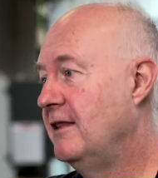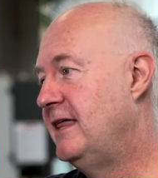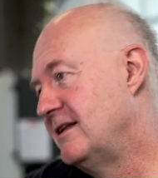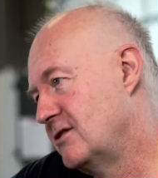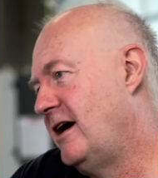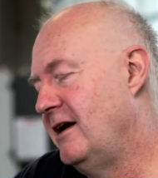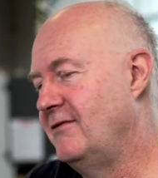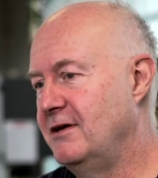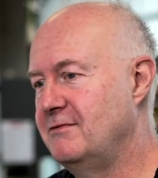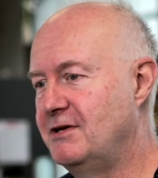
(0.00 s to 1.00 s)
that's kind of
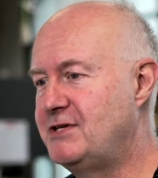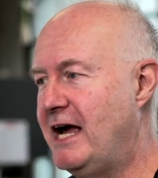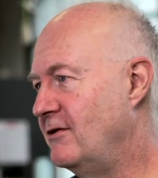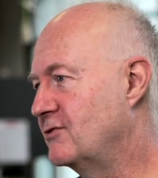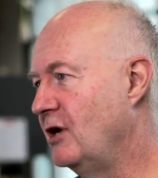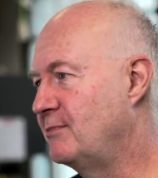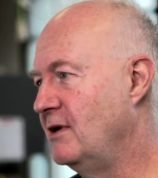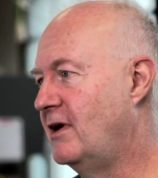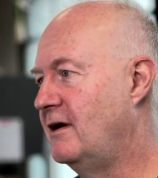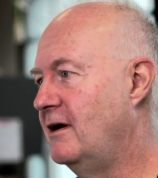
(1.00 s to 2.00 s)
a standard script
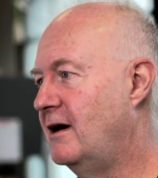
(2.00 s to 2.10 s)
of our